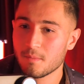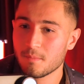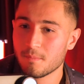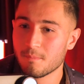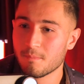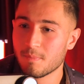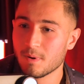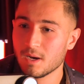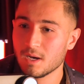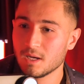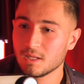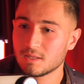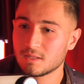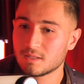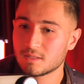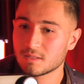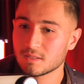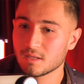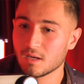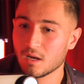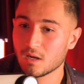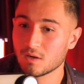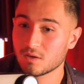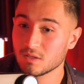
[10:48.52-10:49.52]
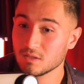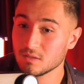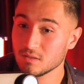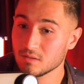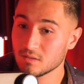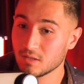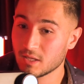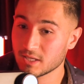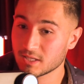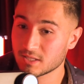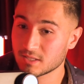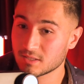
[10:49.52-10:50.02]
But I really
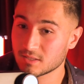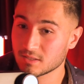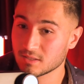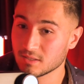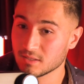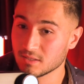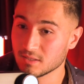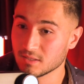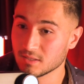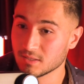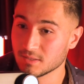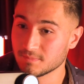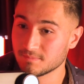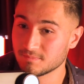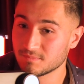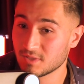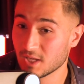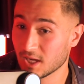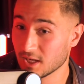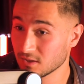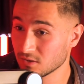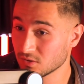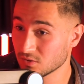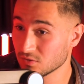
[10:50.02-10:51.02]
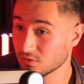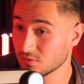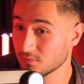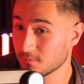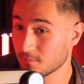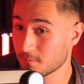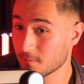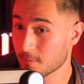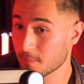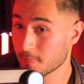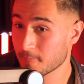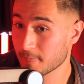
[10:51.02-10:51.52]
like tango.
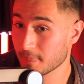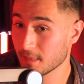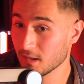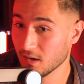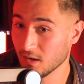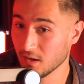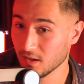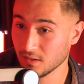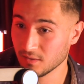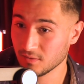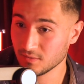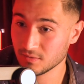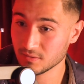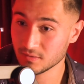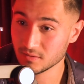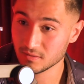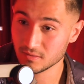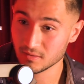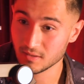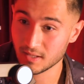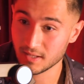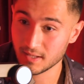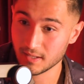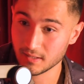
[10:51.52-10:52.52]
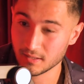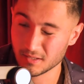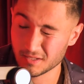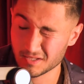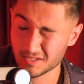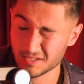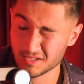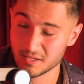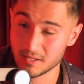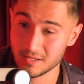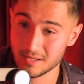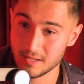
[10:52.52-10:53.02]
I really
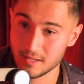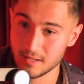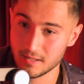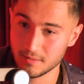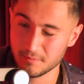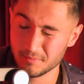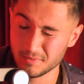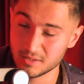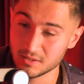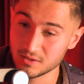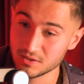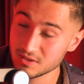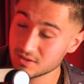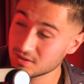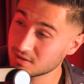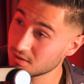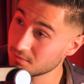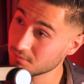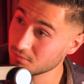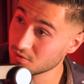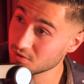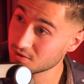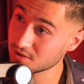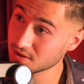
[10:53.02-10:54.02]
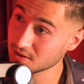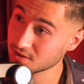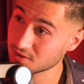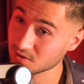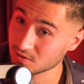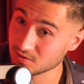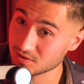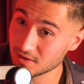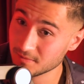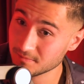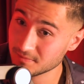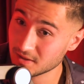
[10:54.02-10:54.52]
like Middle Eastern music. So
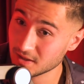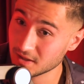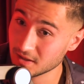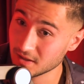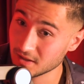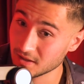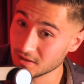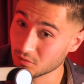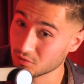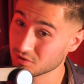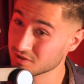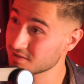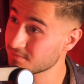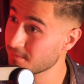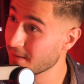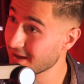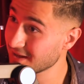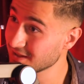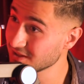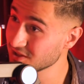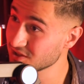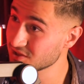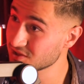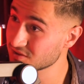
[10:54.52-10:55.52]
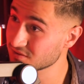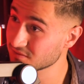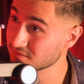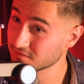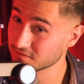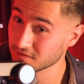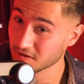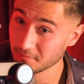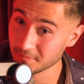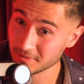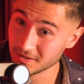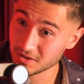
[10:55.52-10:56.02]
sometimes or Spanish
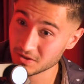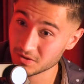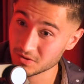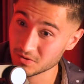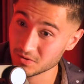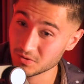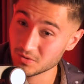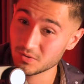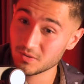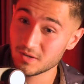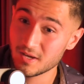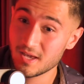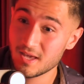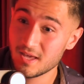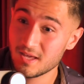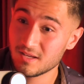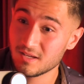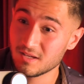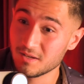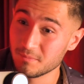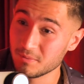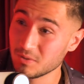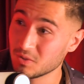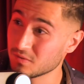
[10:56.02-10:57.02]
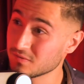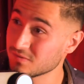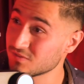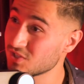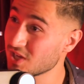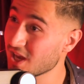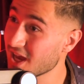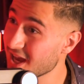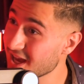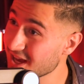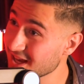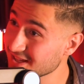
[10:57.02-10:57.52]
flamenco, a bit of
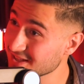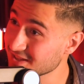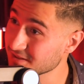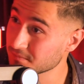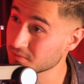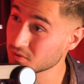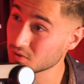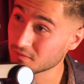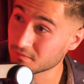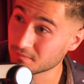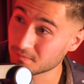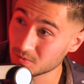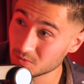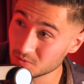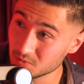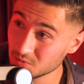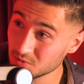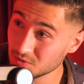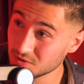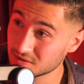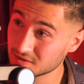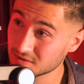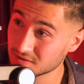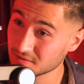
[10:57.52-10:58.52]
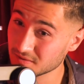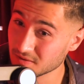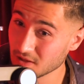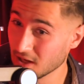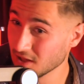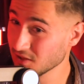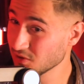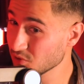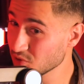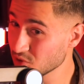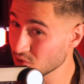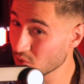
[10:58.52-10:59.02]
jazz, a bit of blues. I
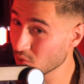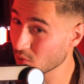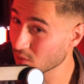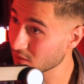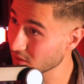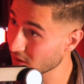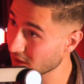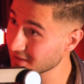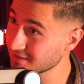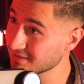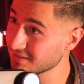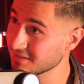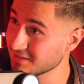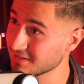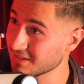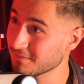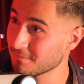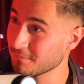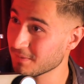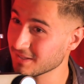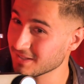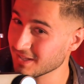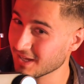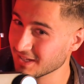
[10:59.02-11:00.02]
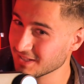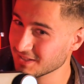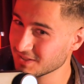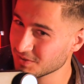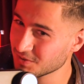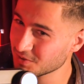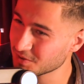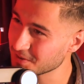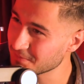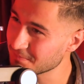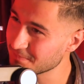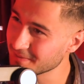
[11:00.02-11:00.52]
don't know a lot in them, but I
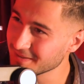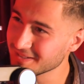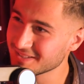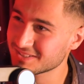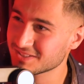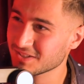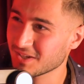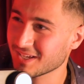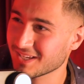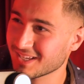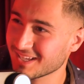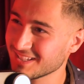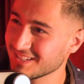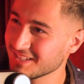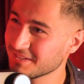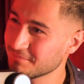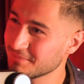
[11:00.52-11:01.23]
know a bit, so I can a